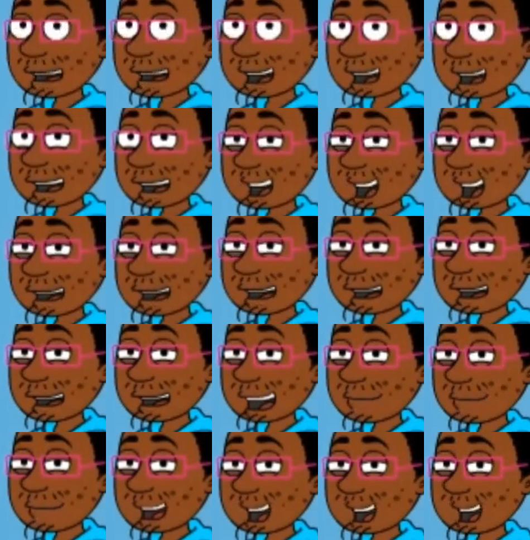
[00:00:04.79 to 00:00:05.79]
also known as
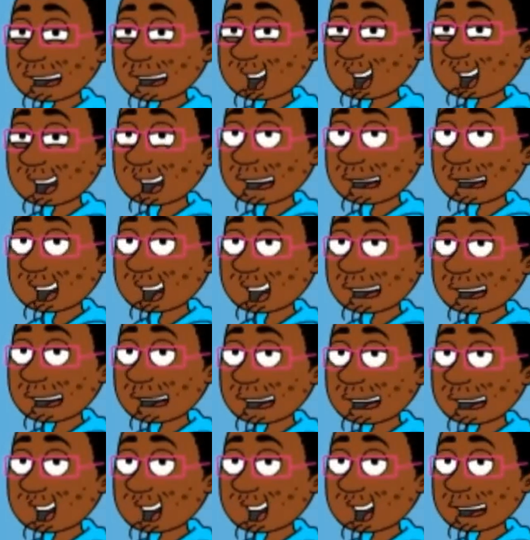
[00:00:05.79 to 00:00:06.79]
Eclipia Animation
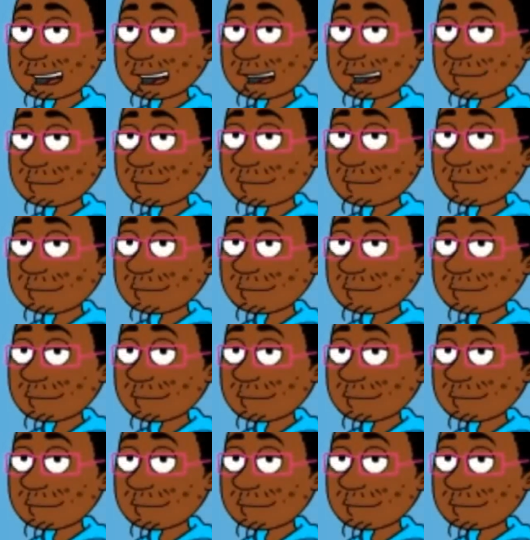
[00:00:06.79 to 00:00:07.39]
Studios.